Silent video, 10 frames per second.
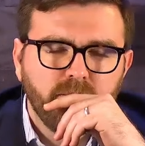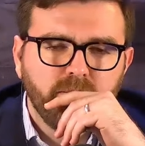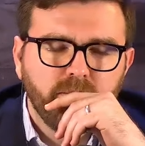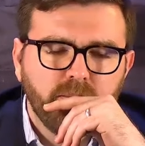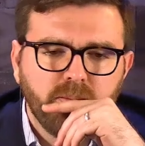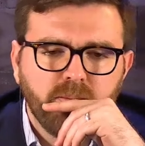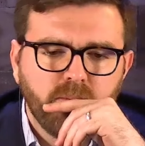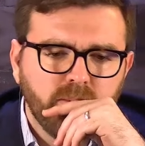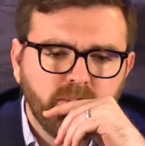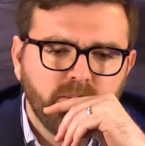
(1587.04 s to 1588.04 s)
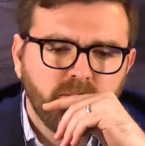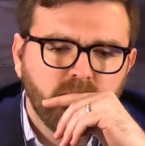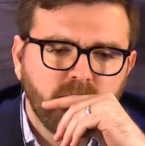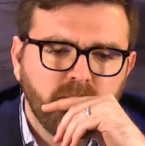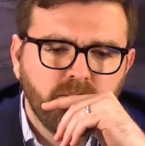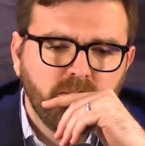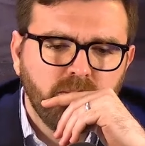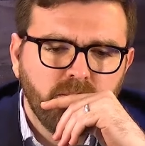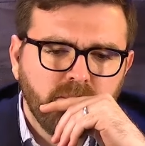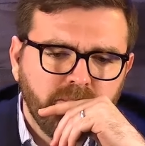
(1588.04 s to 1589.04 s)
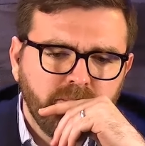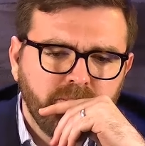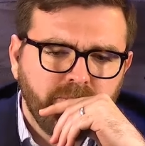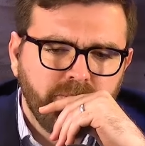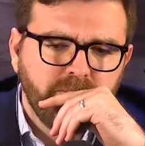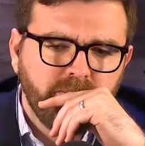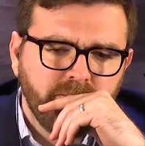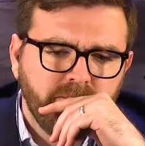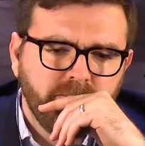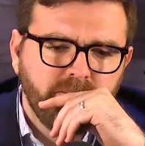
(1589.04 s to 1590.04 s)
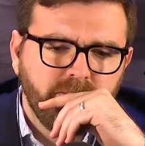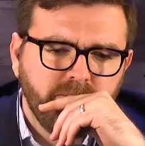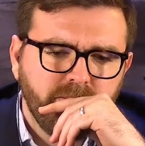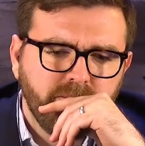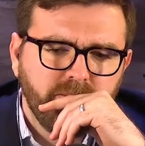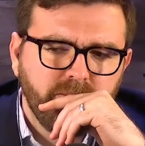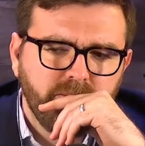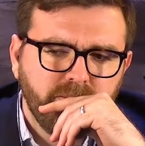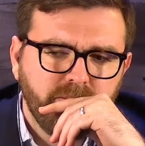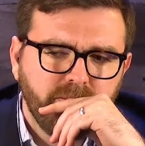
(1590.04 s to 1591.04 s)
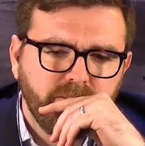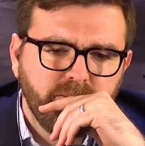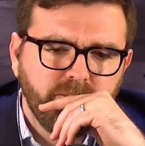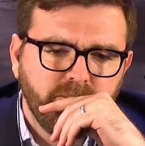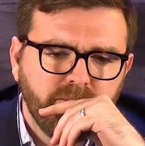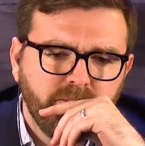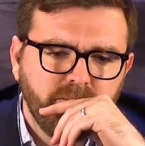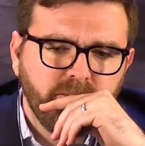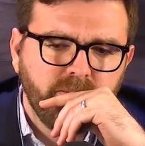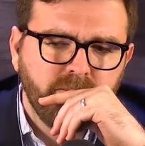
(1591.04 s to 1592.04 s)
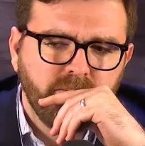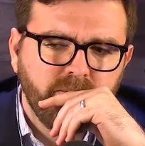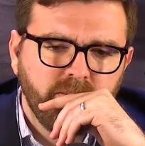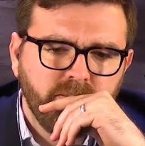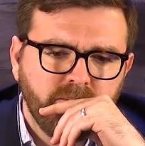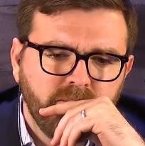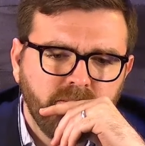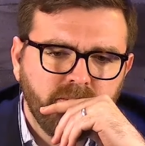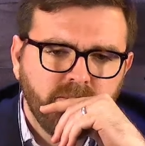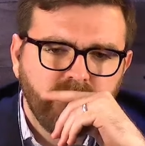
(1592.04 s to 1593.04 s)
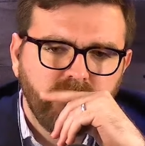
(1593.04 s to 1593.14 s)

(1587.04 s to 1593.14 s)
[no speech]